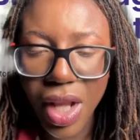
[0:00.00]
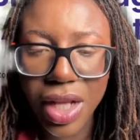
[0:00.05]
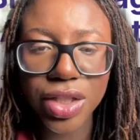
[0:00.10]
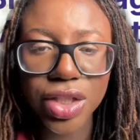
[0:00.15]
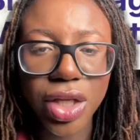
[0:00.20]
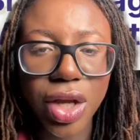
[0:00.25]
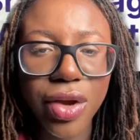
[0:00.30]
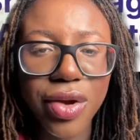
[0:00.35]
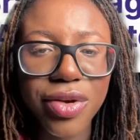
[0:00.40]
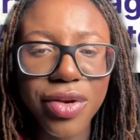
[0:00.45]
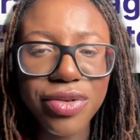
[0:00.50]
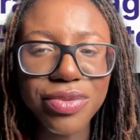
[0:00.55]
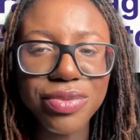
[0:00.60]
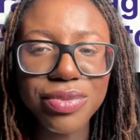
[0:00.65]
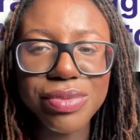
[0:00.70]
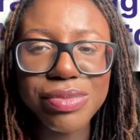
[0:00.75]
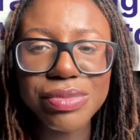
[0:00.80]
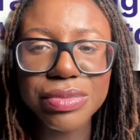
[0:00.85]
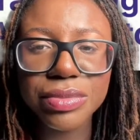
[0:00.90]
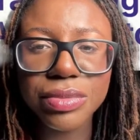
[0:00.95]
So
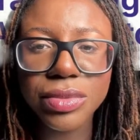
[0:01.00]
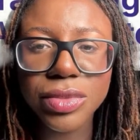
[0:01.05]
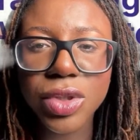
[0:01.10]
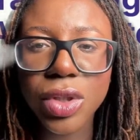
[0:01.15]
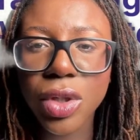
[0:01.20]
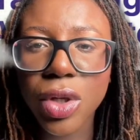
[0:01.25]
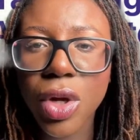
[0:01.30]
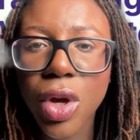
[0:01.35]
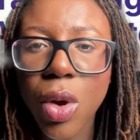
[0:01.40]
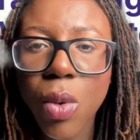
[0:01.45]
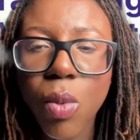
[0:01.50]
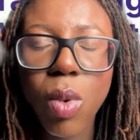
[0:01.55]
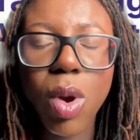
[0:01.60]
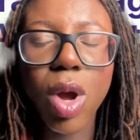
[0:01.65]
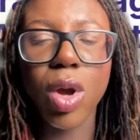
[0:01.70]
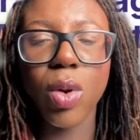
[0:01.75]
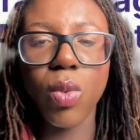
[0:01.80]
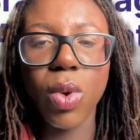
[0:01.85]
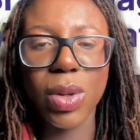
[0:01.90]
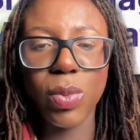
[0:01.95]

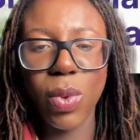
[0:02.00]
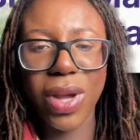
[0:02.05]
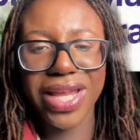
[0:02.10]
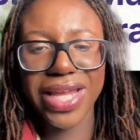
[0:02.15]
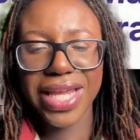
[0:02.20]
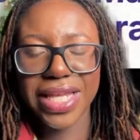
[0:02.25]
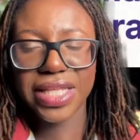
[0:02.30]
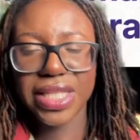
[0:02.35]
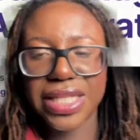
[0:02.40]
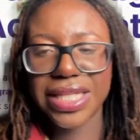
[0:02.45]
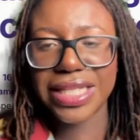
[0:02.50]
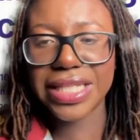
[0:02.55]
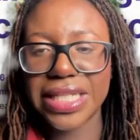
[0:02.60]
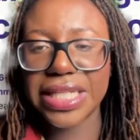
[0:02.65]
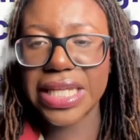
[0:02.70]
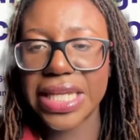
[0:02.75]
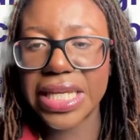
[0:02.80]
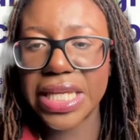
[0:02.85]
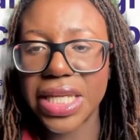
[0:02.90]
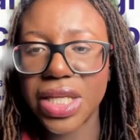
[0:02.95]
we're waiting to
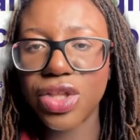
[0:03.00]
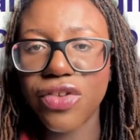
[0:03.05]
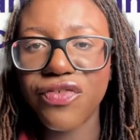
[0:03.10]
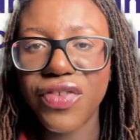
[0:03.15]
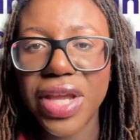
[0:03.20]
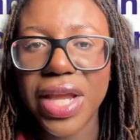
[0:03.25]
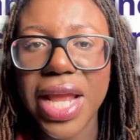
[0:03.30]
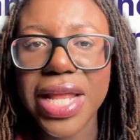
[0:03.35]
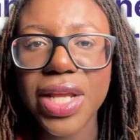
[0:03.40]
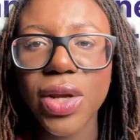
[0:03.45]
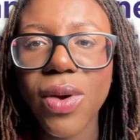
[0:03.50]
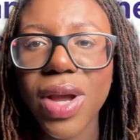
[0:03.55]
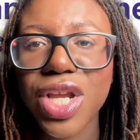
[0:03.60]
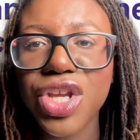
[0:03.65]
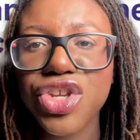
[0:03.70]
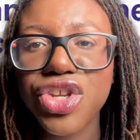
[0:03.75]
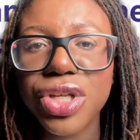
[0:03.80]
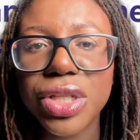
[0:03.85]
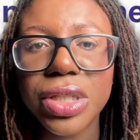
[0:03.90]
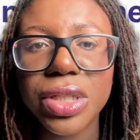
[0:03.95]
see the thing. Any
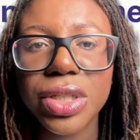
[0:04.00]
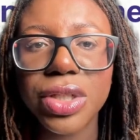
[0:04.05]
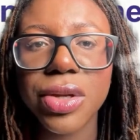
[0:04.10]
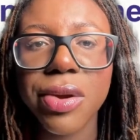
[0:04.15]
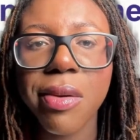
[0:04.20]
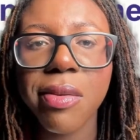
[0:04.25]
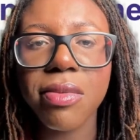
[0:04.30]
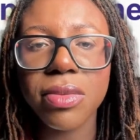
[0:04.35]
questions?